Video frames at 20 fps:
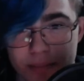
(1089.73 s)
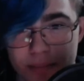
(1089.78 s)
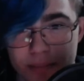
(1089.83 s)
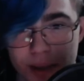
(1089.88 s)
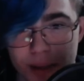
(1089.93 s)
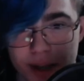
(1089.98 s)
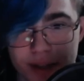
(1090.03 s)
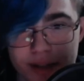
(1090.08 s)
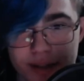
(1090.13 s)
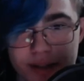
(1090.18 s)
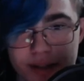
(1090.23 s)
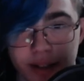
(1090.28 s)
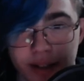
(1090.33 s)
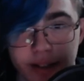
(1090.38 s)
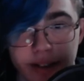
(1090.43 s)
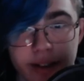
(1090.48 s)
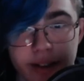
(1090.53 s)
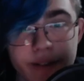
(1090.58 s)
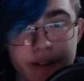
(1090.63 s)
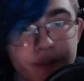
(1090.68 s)
But to
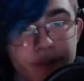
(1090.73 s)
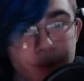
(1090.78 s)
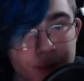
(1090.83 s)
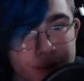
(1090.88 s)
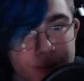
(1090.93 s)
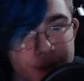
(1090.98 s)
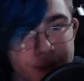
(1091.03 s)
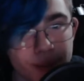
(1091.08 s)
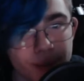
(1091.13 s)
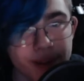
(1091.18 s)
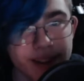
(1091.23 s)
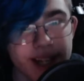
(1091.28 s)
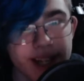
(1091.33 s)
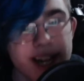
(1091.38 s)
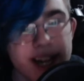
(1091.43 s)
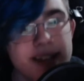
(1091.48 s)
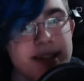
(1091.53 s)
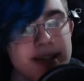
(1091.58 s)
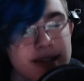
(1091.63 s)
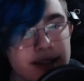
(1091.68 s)
live for someone,
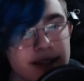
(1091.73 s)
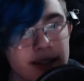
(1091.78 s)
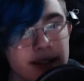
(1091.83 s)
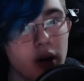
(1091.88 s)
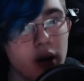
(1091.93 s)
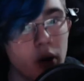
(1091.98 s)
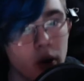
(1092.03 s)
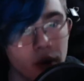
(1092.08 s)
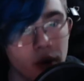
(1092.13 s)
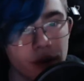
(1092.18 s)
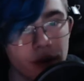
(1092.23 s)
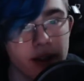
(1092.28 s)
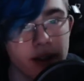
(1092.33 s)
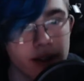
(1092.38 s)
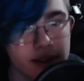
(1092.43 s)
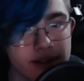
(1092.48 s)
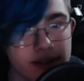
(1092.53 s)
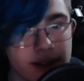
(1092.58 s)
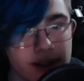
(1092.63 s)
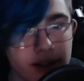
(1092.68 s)
that's a whole thing
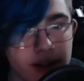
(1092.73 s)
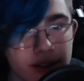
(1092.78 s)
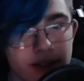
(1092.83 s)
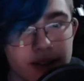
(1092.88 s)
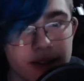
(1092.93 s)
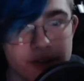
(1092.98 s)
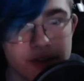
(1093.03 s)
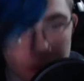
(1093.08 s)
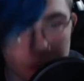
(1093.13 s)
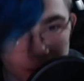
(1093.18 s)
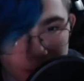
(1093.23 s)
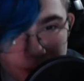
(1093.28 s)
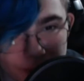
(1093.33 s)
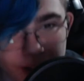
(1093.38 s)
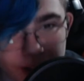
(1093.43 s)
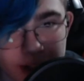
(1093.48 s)
entirely. That's a whole different